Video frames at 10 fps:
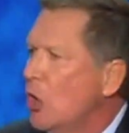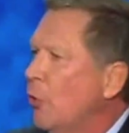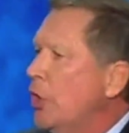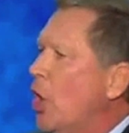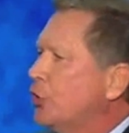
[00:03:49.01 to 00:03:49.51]

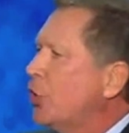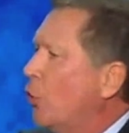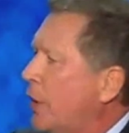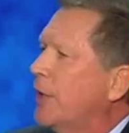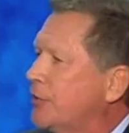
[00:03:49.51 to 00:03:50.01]
We
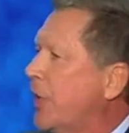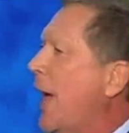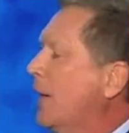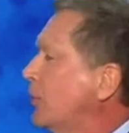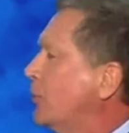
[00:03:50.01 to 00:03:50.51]
also cut
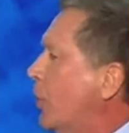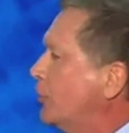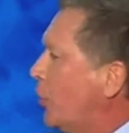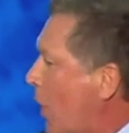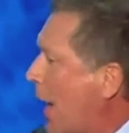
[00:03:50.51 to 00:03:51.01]
taxes
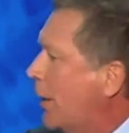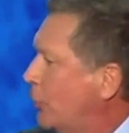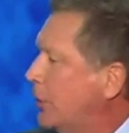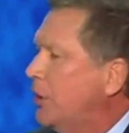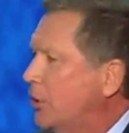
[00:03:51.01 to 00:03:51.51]
because
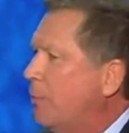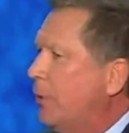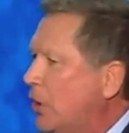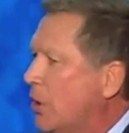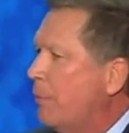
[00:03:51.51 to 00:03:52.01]
Ohio needed to
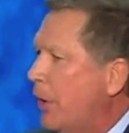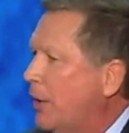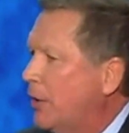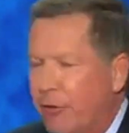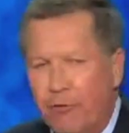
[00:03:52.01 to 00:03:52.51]
be
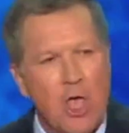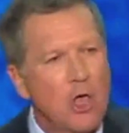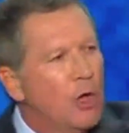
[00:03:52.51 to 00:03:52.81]
competitive.